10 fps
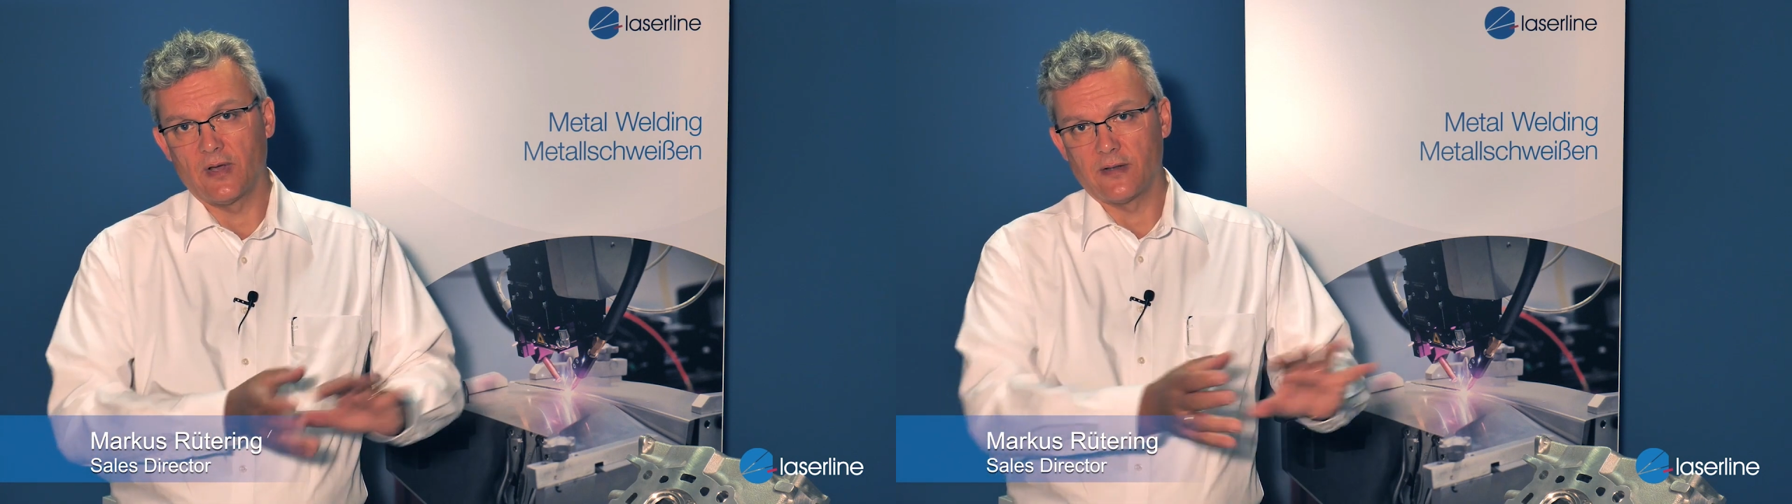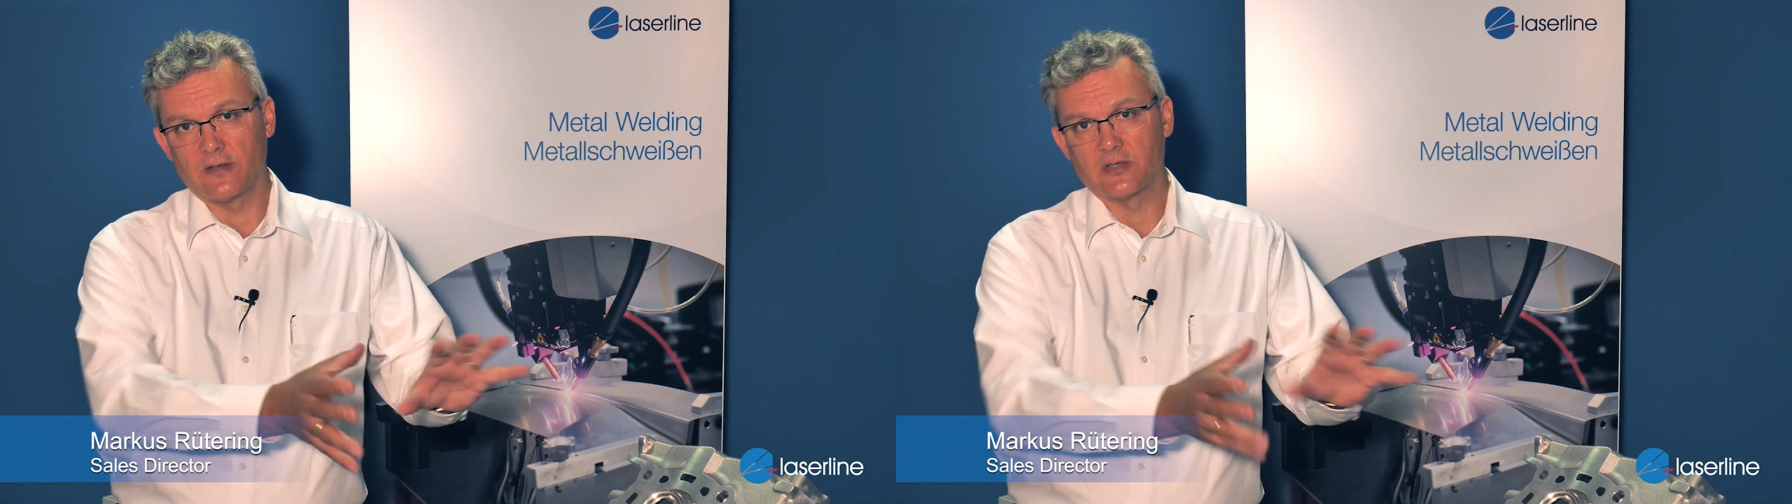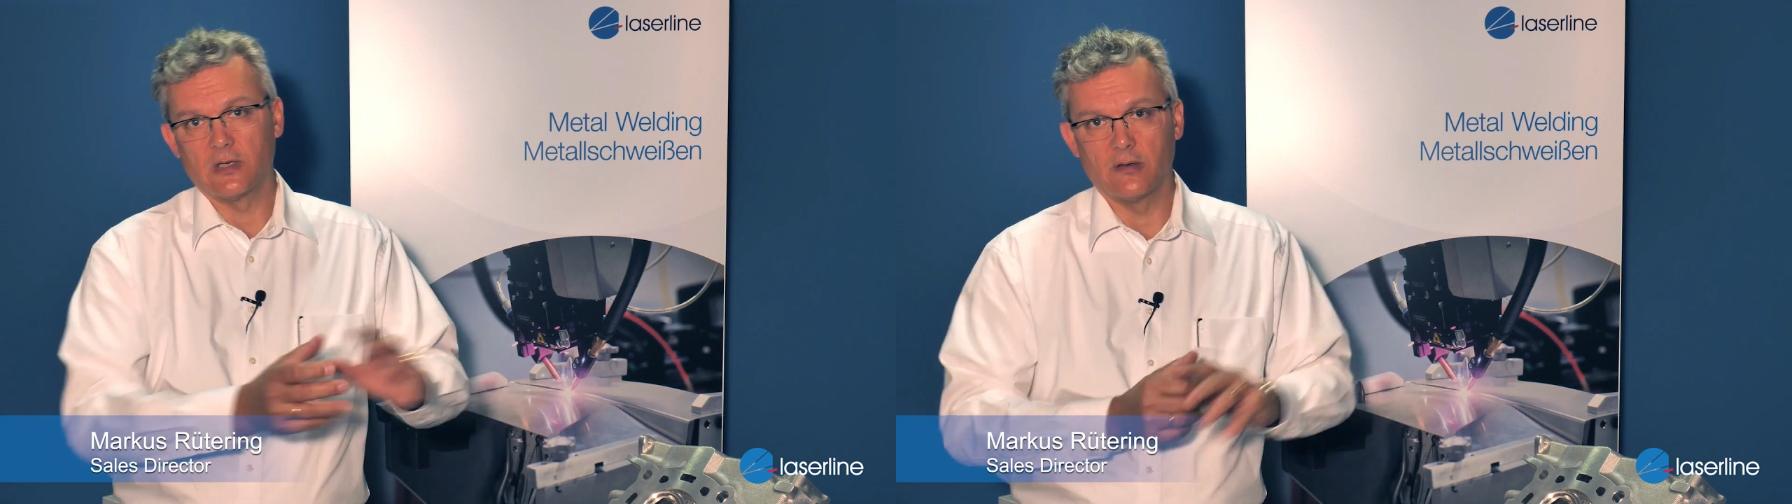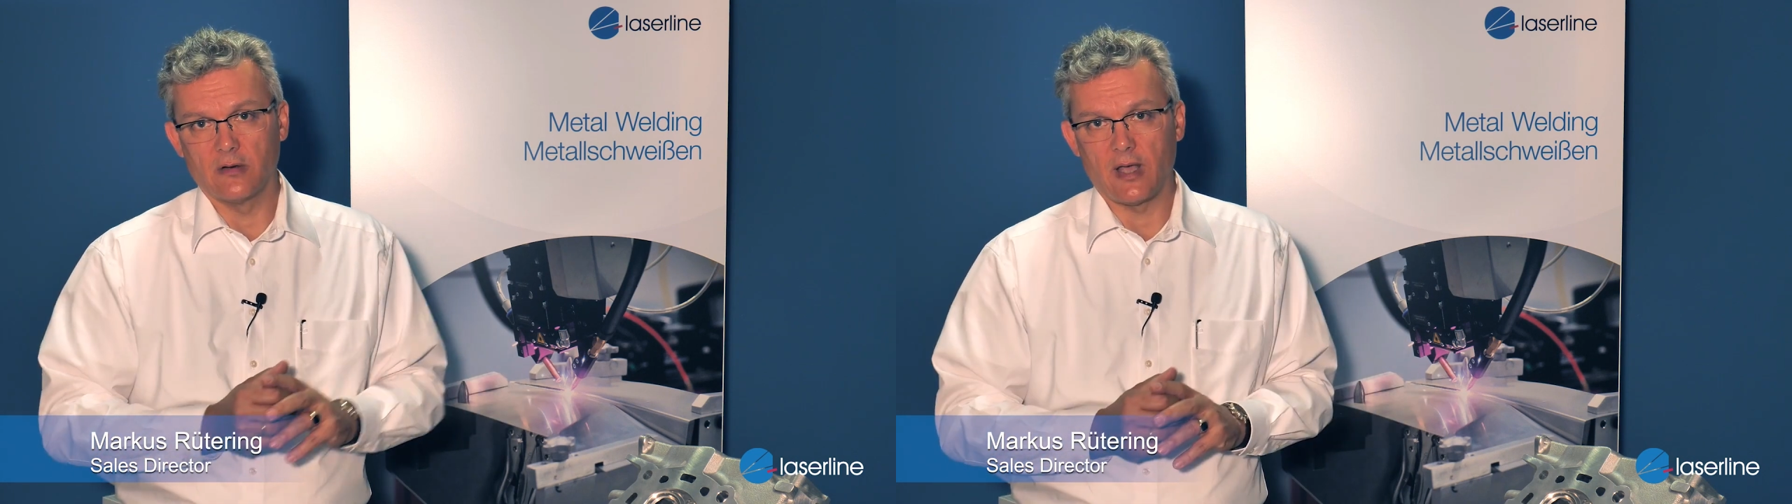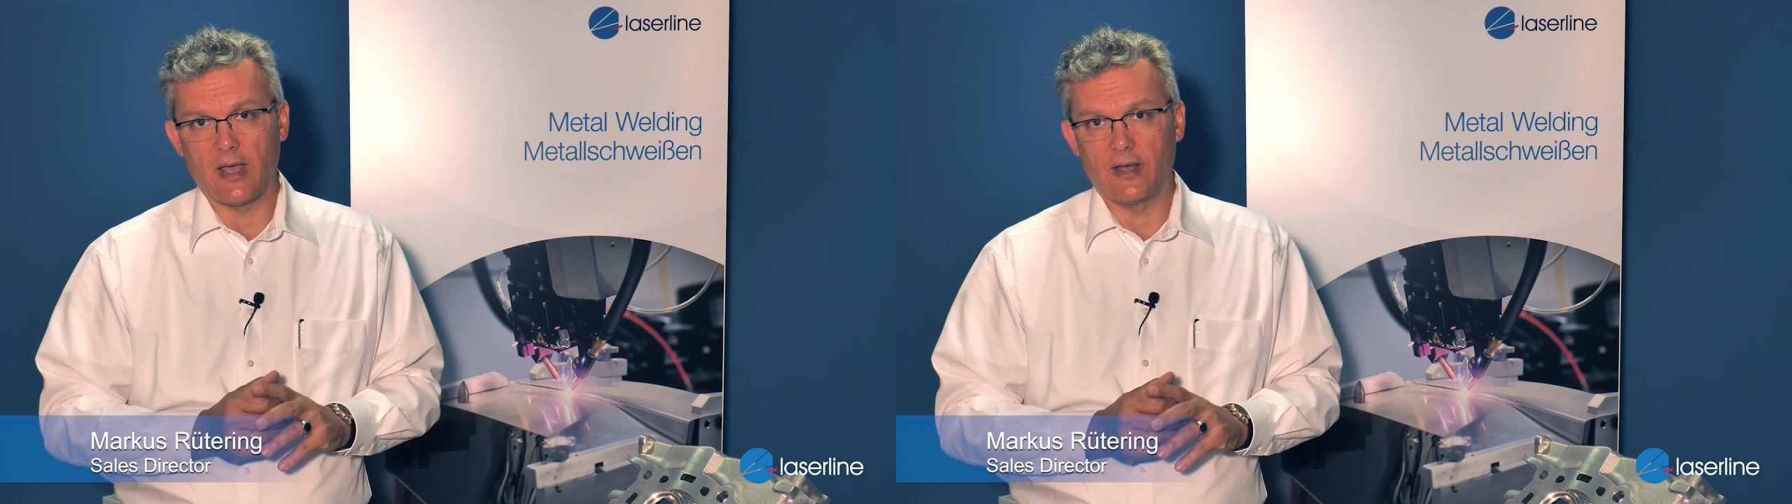like the cylinder
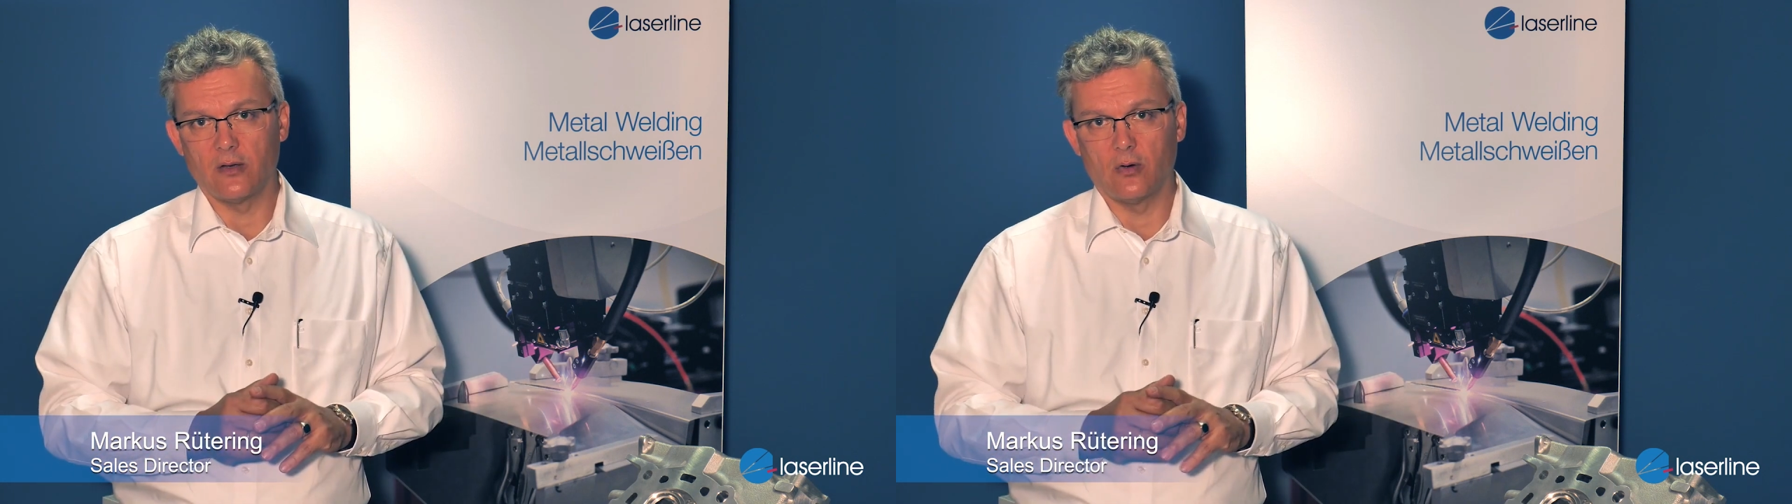head